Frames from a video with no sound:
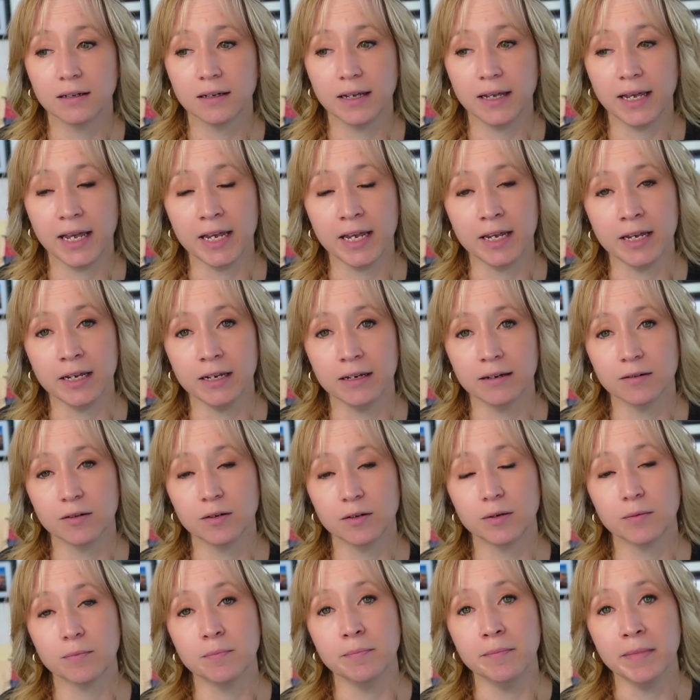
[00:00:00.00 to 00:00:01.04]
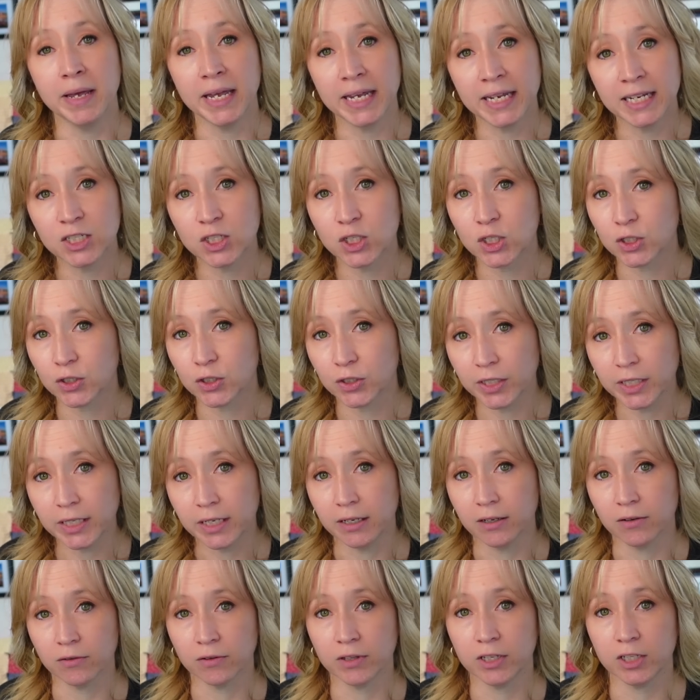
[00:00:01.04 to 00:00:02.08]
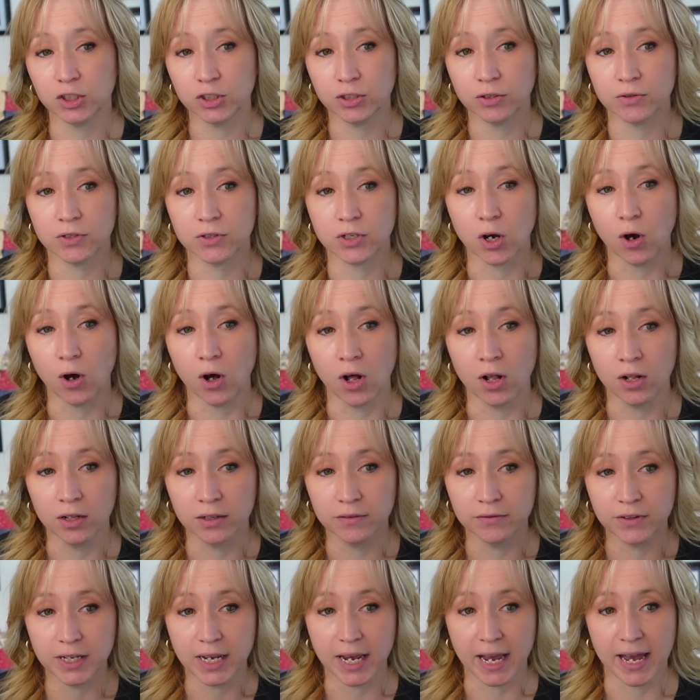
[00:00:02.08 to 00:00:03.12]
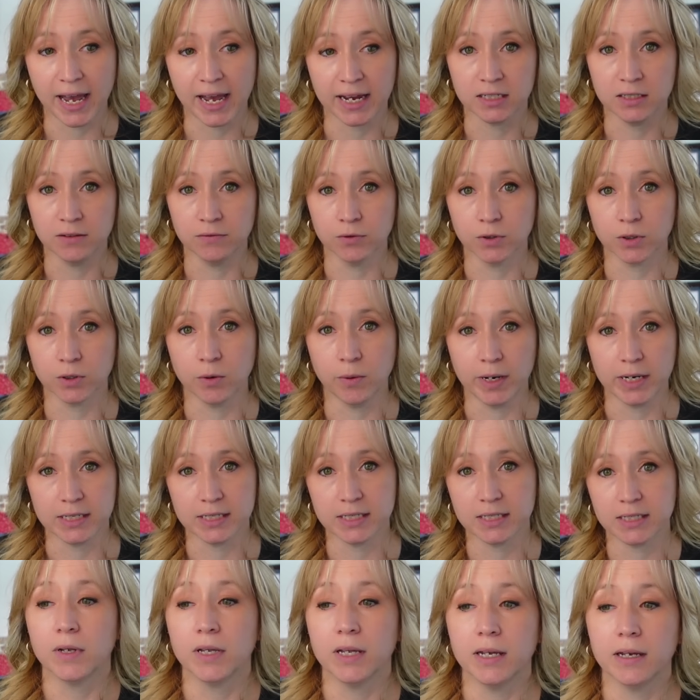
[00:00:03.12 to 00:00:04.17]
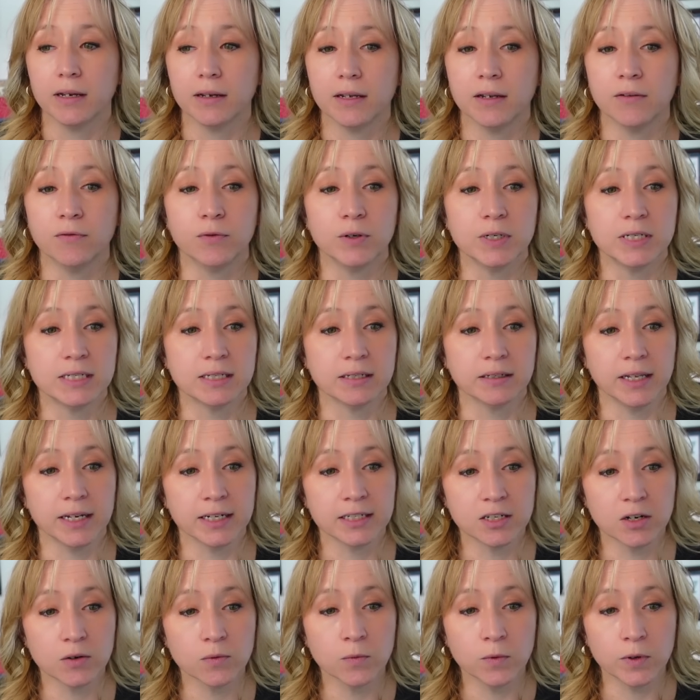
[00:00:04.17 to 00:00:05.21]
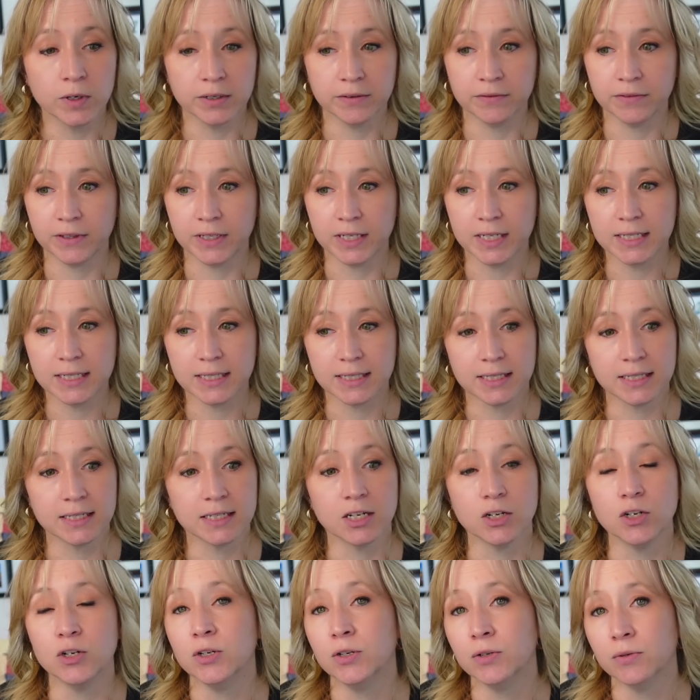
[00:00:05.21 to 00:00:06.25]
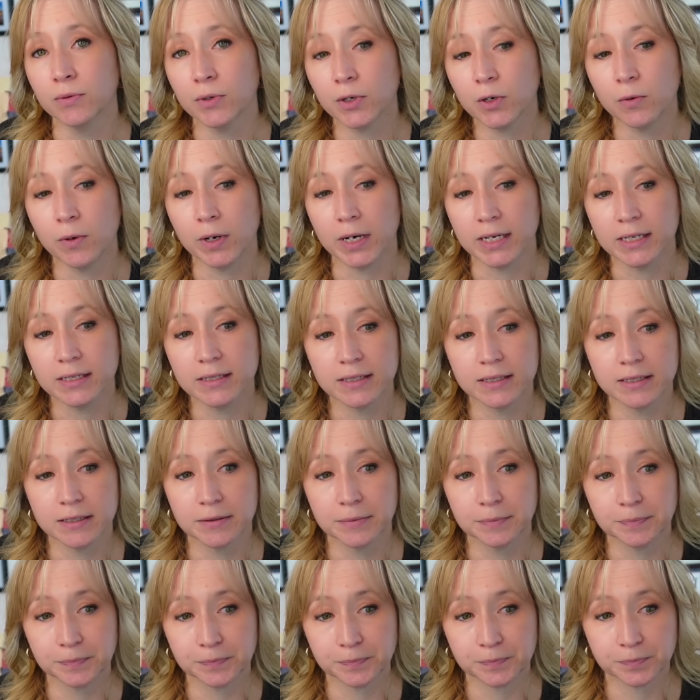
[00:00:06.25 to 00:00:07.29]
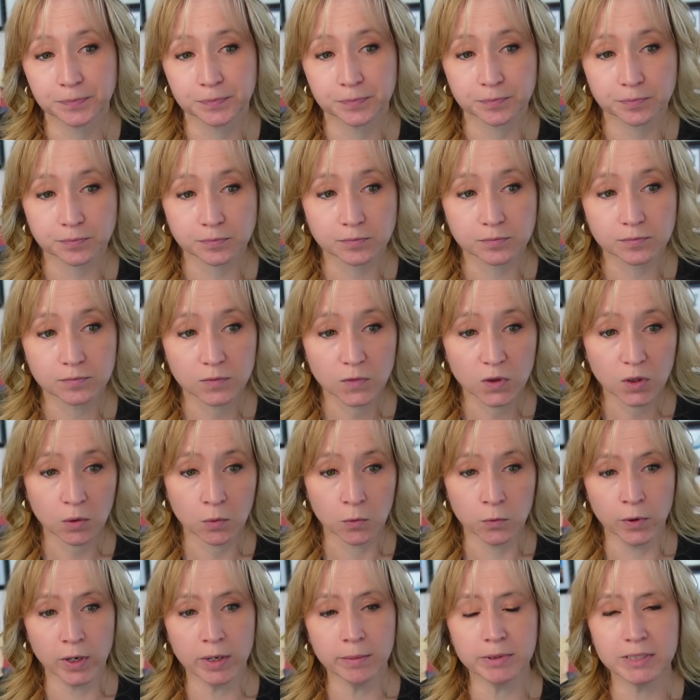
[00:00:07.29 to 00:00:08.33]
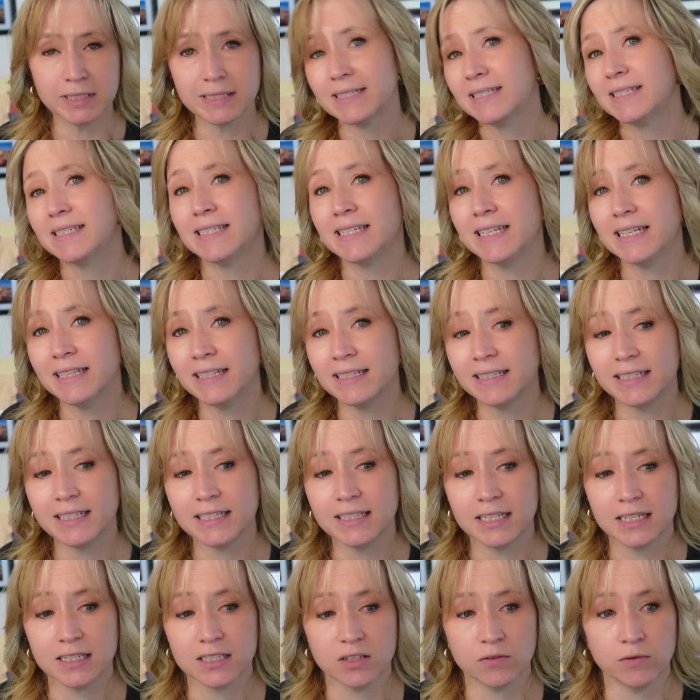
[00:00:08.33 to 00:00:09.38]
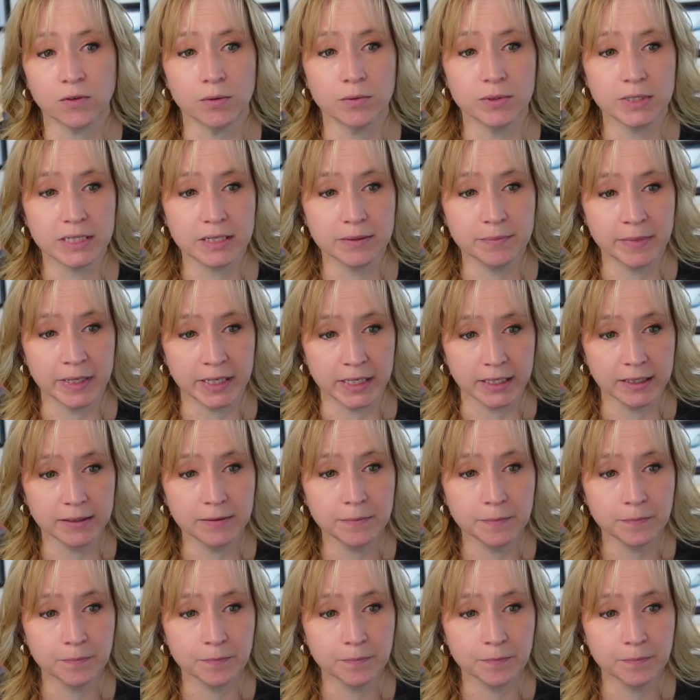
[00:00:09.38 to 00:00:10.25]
a main screen here that shows all of the active requests. If we select on one of these, this is a new request. We're able to see the details of what was submitted.